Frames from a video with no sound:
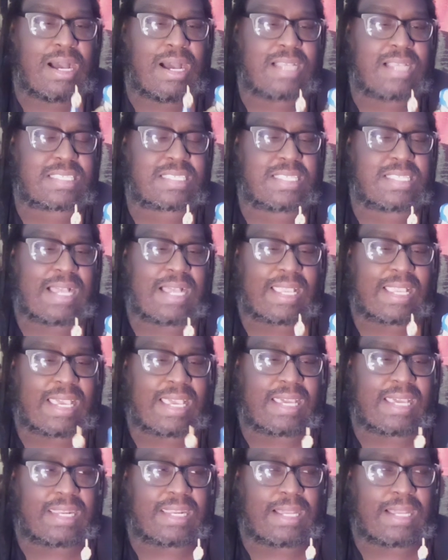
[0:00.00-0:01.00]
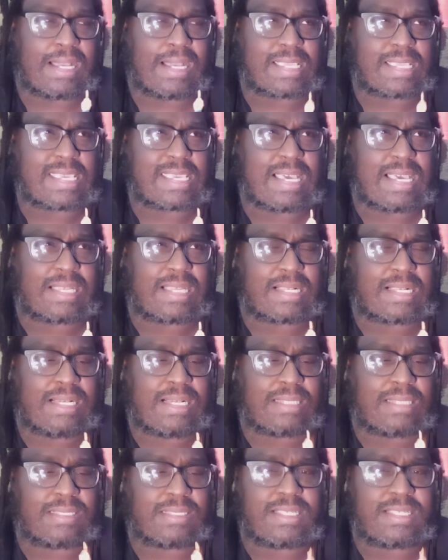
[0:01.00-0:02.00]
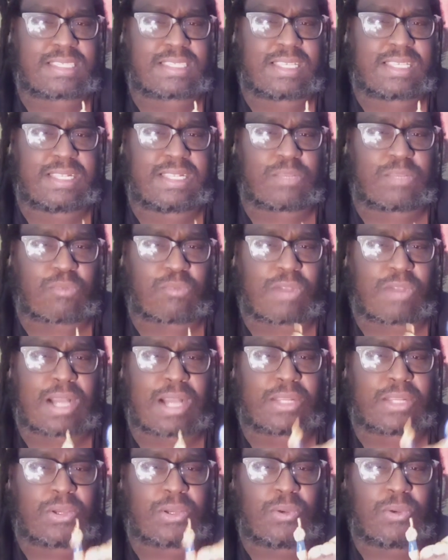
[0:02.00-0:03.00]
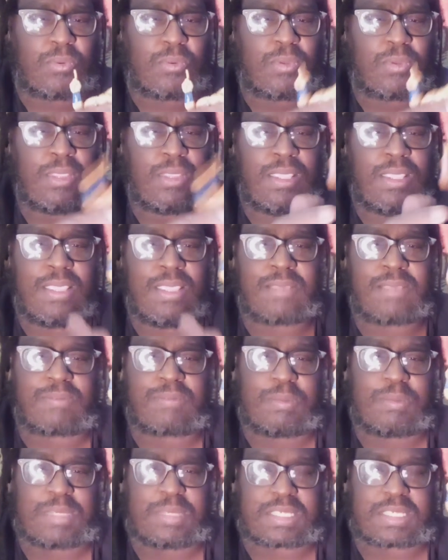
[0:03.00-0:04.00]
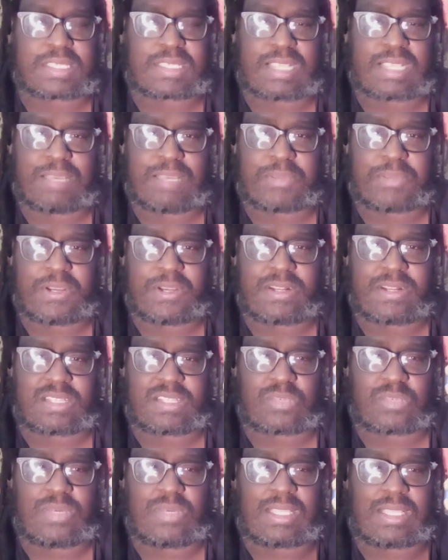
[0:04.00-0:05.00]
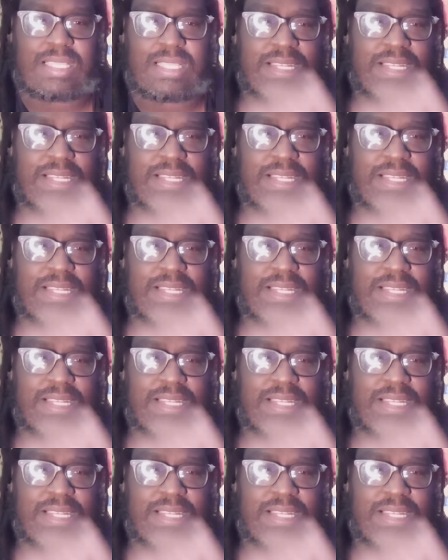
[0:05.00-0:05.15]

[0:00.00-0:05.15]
I, st- I got I got uh, Lince Dorado from this time period as well.